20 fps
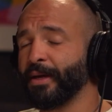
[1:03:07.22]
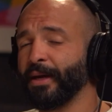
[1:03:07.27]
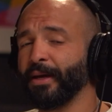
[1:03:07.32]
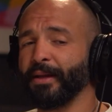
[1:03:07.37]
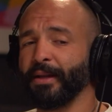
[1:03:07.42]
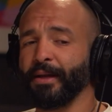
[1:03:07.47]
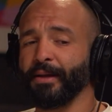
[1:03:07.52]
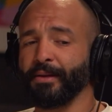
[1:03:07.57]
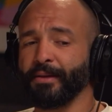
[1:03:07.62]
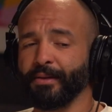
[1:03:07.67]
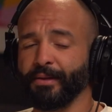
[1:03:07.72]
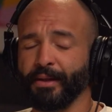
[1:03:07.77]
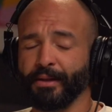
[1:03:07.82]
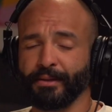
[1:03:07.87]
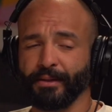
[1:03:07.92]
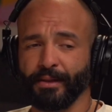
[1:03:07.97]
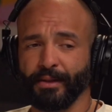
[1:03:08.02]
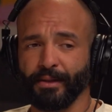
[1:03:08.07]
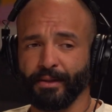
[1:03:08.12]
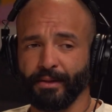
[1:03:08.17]
And
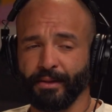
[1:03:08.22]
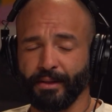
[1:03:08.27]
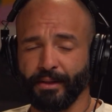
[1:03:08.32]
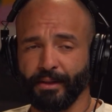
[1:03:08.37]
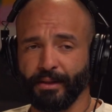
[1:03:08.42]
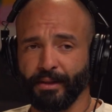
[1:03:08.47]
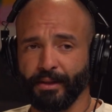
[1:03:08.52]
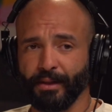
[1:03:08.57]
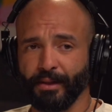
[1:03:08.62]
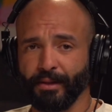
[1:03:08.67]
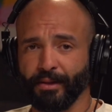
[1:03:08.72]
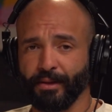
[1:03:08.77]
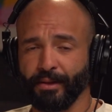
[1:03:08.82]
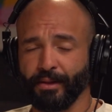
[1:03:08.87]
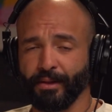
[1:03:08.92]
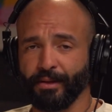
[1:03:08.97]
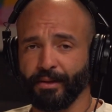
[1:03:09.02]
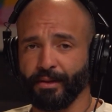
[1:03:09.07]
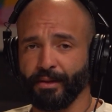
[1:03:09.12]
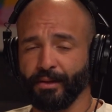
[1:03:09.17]

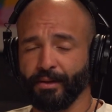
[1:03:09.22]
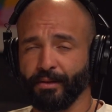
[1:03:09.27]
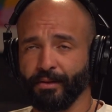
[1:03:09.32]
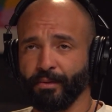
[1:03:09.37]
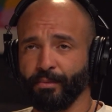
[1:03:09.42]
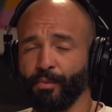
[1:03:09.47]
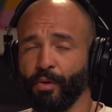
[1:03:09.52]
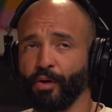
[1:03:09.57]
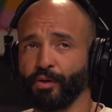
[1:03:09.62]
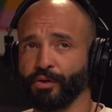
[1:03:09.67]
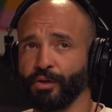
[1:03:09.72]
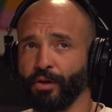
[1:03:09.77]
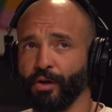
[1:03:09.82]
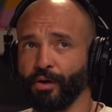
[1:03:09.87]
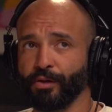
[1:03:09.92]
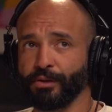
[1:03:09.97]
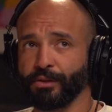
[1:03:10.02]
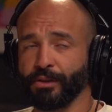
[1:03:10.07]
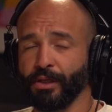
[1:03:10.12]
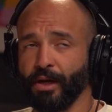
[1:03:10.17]
the martial
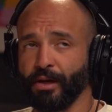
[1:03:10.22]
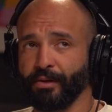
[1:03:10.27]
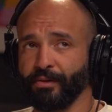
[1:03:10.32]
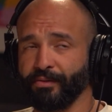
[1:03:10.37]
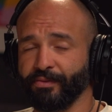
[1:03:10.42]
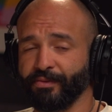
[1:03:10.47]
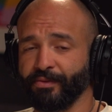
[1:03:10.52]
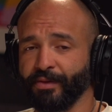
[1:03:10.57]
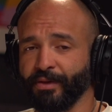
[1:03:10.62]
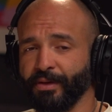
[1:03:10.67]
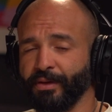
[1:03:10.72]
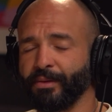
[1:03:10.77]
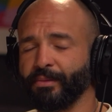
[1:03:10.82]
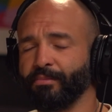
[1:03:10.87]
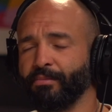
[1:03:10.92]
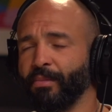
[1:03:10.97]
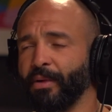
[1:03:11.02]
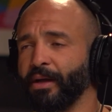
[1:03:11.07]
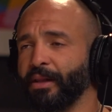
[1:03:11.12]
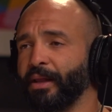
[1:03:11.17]
arts side of
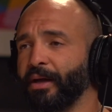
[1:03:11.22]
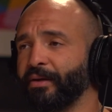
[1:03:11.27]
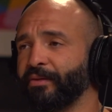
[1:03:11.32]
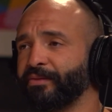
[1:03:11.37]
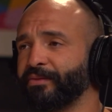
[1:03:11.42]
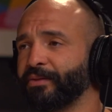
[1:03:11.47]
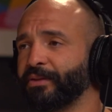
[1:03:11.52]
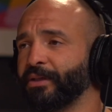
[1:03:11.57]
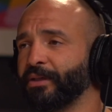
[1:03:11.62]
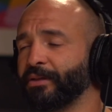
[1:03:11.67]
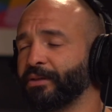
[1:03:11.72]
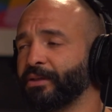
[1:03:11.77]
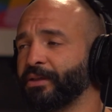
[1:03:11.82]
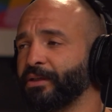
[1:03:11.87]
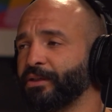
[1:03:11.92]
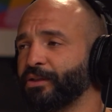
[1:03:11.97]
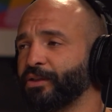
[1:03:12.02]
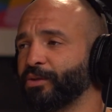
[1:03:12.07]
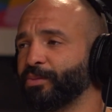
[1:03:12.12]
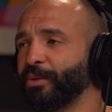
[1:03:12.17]
my life
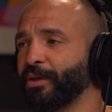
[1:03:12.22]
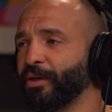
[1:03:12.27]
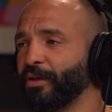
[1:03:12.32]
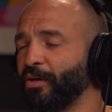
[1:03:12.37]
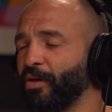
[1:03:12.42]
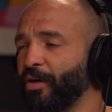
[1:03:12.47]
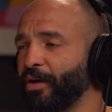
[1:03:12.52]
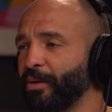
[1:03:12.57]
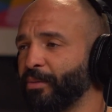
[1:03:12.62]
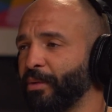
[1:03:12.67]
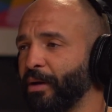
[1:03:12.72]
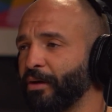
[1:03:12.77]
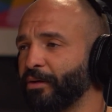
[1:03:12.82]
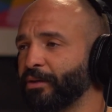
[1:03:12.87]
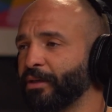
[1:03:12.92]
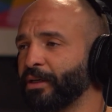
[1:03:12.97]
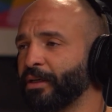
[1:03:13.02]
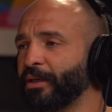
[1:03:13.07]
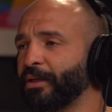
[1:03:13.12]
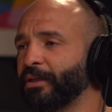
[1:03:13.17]
teaches me a lot about
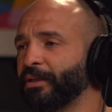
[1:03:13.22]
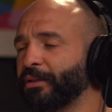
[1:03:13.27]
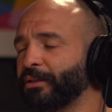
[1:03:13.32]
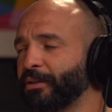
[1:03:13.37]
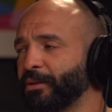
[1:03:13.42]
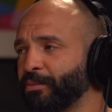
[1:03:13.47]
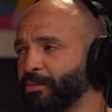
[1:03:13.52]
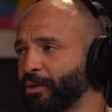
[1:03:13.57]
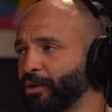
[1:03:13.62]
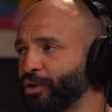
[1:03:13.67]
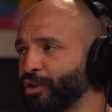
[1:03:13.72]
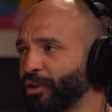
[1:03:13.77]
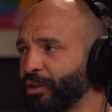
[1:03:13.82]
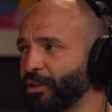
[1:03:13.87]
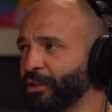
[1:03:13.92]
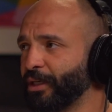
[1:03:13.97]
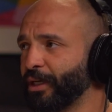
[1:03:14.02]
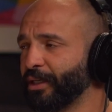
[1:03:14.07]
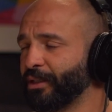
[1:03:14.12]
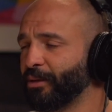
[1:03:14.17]

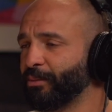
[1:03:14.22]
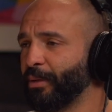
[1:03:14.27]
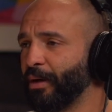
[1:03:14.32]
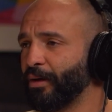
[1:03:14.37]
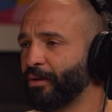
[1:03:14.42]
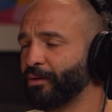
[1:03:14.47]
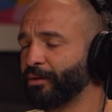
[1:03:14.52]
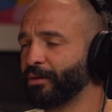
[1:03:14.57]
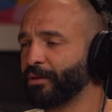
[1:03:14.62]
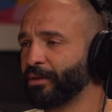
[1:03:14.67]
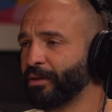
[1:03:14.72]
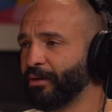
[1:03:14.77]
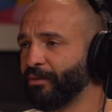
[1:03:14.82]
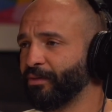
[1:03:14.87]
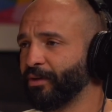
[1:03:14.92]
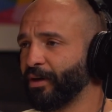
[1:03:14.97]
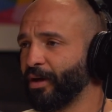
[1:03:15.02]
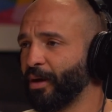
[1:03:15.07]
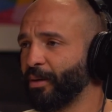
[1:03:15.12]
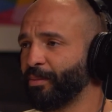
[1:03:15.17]
submission and about
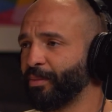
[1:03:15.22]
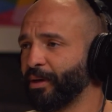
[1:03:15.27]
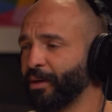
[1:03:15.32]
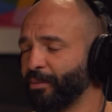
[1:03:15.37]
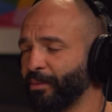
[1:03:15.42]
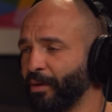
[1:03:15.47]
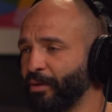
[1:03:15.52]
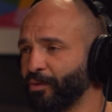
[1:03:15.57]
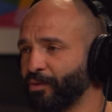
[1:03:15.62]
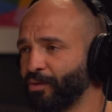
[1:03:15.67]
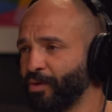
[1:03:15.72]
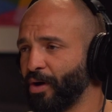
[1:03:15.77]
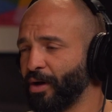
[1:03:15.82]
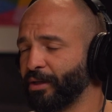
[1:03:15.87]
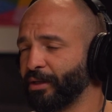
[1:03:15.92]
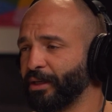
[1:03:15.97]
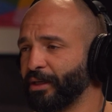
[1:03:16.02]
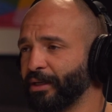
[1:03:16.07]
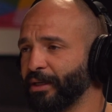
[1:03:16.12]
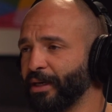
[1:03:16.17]
giving up and about
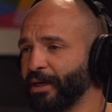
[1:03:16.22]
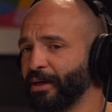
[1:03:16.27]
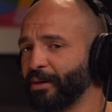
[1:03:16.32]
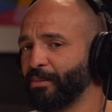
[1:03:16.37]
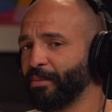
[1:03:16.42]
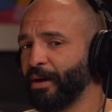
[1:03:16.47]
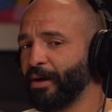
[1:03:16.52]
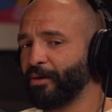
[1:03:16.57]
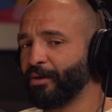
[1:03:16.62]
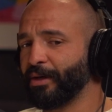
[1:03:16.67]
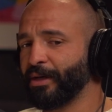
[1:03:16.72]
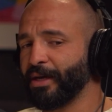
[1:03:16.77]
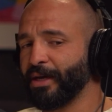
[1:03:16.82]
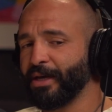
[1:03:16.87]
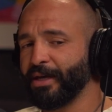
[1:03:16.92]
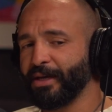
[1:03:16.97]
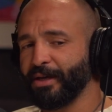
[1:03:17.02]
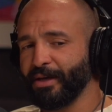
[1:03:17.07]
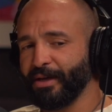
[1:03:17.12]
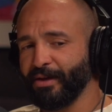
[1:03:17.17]
grinding and about,
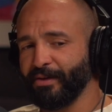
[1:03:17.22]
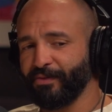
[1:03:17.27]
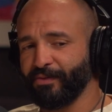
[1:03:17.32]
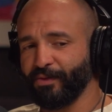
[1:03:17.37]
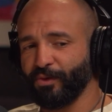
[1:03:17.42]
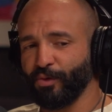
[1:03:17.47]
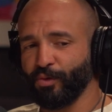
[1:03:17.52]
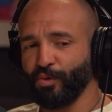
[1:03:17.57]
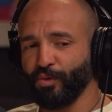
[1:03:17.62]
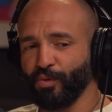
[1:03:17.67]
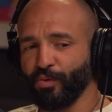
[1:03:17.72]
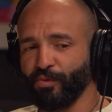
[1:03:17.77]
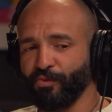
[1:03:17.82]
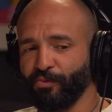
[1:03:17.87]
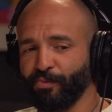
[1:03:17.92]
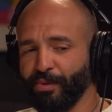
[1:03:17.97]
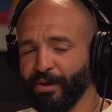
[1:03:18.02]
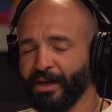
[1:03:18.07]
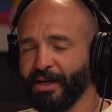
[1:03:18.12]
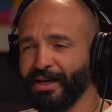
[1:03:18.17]
if you've
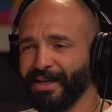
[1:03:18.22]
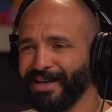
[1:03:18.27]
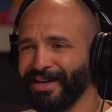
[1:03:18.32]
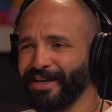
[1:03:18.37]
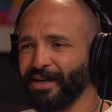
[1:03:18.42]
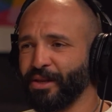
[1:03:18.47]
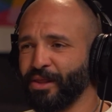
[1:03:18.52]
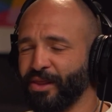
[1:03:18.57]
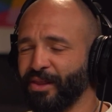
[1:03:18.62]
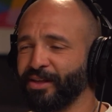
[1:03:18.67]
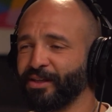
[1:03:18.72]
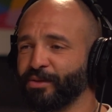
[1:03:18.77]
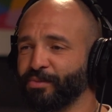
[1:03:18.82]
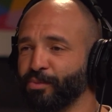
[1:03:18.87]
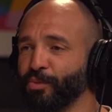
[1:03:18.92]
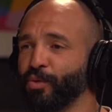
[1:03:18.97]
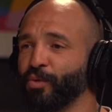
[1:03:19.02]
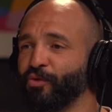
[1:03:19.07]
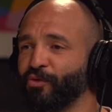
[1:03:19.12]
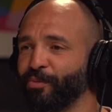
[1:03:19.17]
been in this
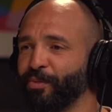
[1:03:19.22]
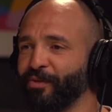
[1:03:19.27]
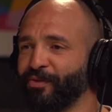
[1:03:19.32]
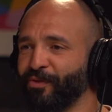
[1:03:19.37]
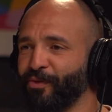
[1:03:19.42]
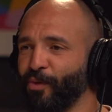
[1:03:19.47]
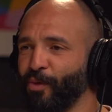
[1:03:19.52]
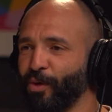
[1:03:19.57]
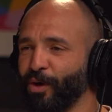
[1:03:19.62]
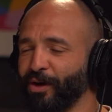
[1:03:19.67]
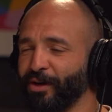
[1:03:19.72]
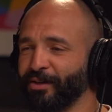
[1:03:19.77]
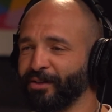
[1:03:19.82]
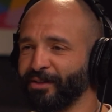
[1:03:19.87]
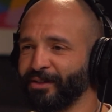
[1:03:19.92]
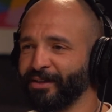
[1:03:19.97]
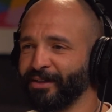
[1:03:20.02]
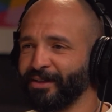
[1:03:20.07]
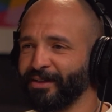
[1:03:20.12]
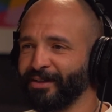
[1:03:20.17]
move before,
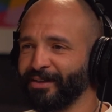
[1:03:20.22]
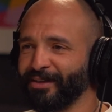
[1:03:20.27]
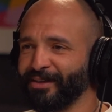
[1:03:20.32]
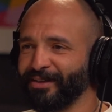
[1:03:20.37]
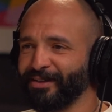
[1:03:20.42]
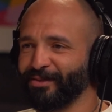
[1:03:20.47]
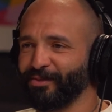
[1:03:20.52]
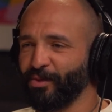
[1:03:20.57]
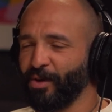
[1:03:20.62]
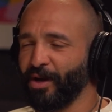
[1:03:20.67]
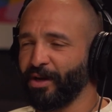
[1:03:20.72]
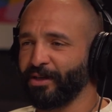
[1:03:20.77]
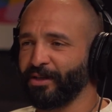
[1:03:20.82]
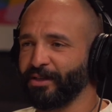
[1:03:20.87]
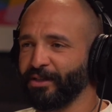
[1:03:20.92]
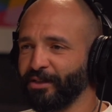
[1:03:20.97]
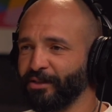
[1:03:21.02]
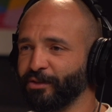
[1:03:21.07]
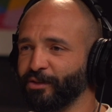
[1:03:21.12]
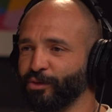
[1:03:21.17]
right,
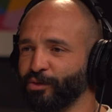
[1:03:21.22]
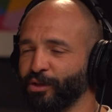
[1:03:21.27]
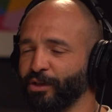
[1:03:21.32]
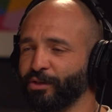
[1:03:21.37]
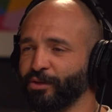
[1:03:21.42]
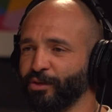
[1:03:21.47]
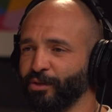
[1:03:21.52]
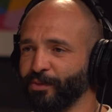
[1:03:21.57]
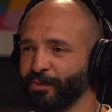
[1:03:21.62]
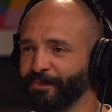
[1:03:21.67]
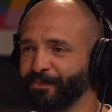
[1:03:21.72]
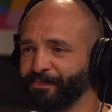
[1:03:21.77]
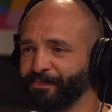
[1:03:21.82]
in jiu-jitsu,